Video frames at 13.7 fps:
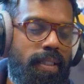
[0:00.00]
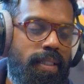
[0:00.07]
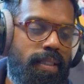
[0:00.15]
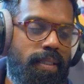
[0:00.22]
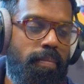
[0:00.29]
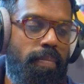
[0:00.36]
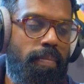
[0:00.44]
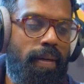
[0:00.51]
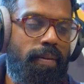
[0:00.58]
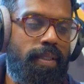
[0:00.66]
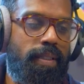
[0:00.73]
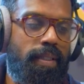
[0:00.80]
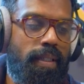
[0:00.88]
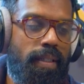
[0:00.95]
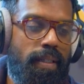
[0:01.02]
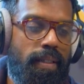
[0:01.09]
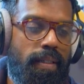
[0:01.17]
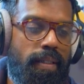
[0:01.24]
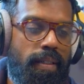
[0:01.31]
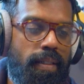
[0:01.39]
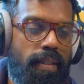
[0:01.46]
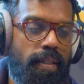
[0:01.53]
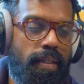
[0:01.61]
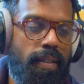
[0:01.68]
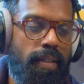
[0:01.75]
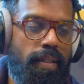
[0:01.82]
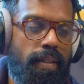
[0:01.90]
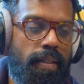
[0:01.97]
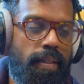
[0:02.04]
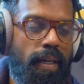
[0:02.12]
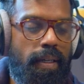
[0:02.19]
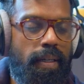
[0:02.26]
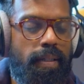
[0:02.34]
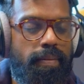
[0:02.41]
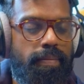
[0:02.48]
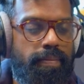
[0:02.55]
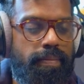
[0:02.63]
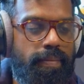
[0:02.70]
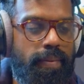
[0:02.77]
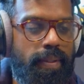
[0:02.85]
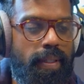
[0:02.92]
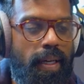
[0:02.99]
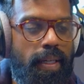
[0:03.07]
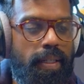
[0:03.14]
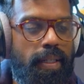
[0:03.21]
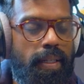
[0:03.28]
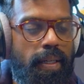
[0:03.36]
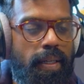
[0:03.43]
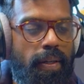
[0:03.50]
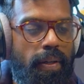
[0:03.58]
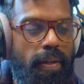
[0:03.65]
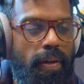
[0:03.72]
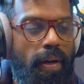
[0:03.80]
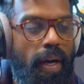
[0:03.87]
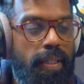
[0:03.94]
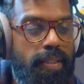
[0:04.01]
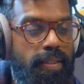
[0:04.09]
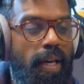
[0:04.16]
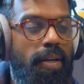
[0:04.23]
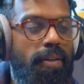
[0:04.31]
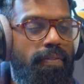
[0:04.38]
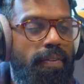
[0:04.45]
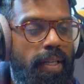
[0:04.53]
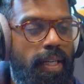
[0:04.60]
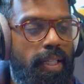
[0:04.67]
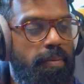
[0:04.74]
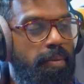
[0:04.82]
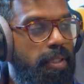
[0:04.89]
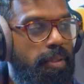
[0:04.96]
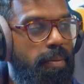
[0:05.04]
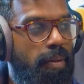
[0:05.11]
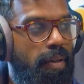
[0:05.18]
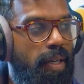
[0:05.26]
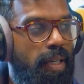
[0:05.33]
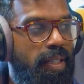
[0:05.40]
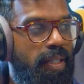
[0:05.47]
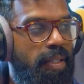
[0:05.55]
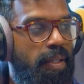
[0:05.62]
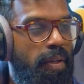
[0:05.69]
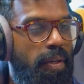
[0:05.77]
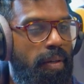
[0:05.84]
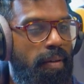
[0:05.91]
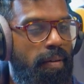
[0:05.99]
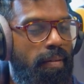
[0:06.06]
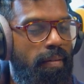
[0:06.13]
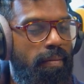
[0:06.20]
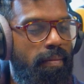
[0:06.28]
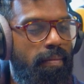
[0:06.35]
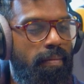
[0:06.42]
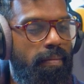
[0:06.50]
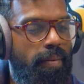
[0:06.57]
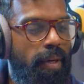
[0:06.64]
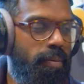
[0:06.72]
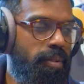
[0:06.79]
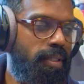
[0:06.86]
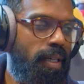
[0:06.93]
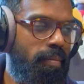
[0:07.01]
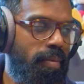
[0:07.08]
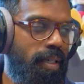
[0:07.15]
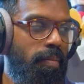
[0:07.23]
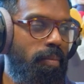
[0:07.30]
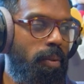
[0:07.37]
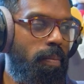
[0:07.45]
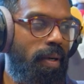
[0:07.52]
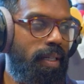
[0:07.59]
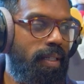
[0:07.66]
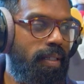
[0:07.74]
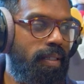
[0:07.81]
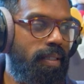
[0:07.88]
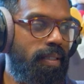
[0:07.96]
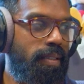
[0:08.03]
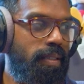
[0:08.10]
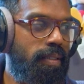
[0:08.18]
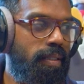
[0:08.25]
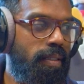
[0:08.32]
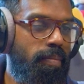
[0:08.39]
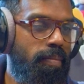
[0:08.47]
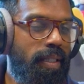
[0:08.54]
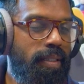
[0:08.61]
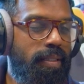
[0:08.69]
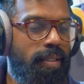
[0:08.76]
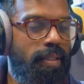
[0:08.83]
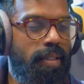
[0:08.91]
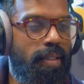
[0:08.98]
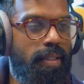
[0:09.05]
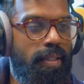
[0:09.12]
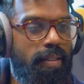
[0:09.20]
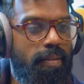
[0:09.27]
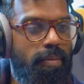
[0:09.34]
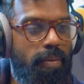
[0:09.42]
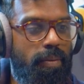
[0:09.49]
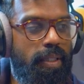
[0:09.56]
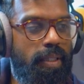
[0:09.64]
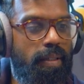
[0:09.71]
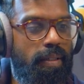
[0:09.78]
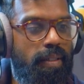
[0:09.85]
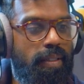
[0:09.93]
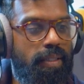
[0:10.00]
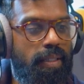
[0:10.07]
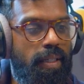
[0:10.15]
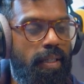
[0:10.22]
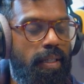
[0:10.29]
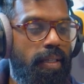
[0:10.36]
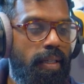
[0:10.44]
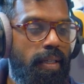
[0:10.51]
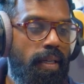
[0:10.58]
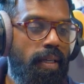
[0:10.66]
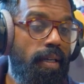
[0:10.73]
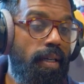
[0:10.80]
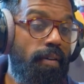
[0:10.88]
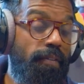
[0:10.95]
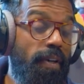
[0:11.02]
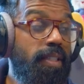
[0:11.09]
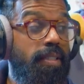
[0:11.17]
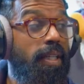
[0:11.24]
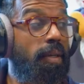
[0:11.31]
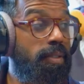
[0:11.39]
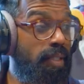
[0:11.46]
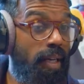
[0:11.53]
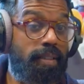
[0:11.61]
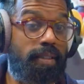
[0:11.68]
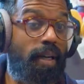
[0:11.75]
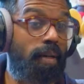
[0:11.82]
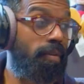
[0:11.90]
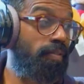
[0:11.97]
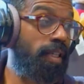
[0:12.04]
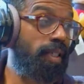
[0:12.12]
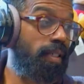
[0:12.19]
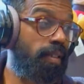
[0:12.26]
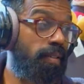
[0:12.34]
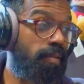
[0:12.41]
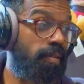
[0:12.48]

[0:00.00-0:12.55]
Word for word: this is embarrassing. I had a terrifying experience where I would say I became more panicked than I needed to. Basically, we were in the Arctic. First thing I would say is I'm a vegan,